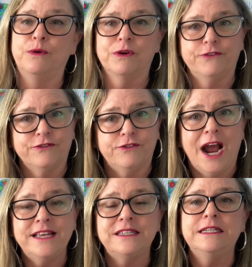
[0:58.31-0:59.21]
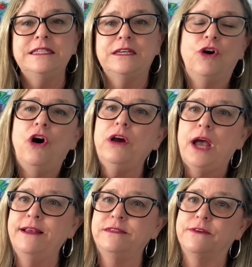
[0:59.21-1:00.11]
I worked for Verizon and did all
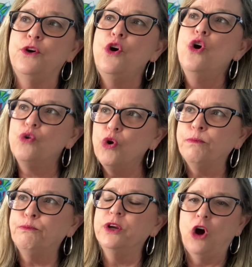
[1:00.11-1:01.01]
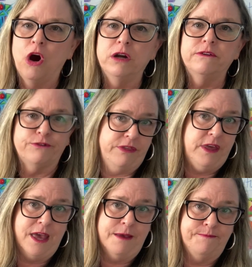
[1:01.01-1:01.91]
kinds of corporate art for
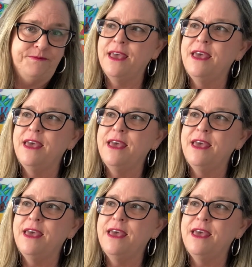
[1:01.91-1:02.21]
them.